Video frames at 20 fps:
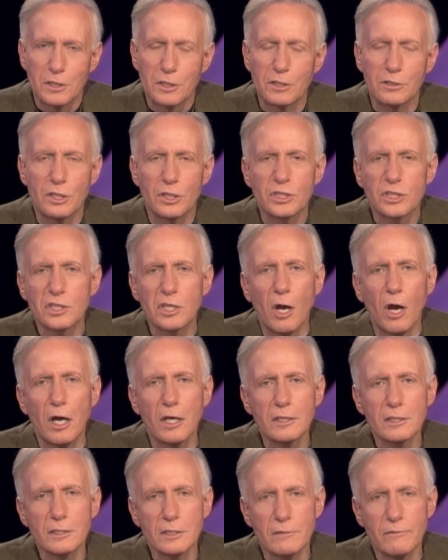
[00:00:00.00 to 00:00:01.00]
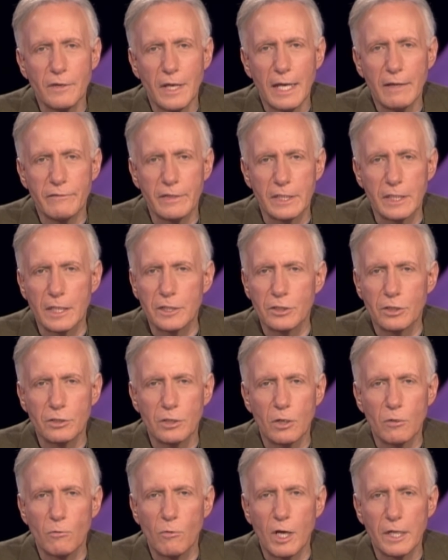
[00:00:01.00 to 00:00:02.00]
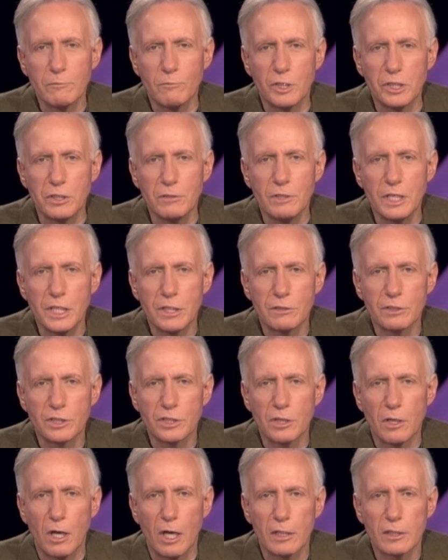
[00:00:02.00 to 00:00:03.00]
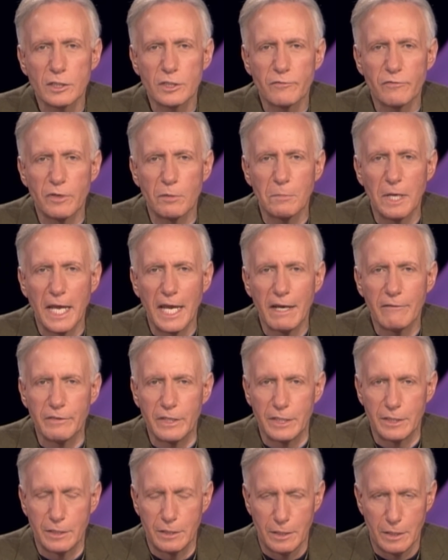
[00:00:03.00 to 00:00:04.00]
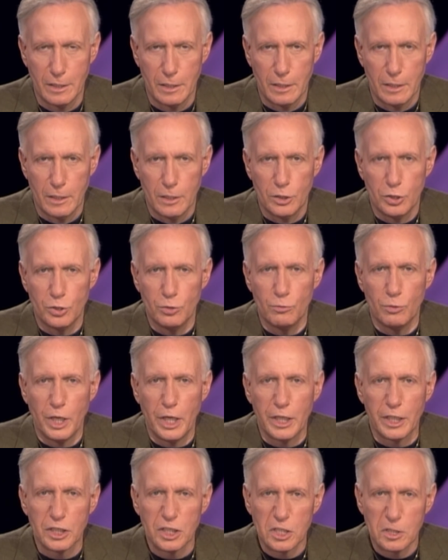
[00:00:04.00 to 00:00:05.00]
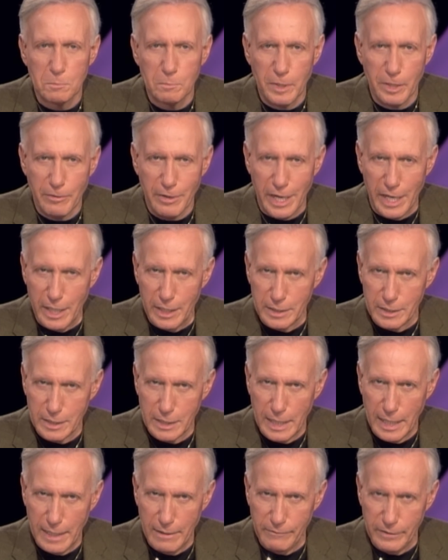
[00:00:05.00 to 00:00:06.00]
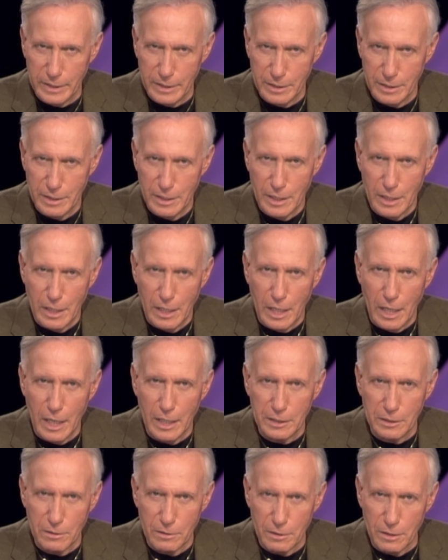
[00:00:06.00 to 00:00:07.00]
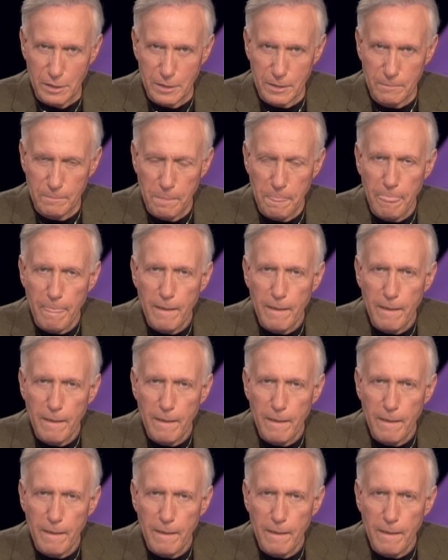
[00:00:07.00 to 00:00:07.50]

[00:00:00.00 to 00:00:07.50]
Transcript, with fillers: They're the songs of heaven. And you know what? When you hear songs from heaven, you experience heaven on earth.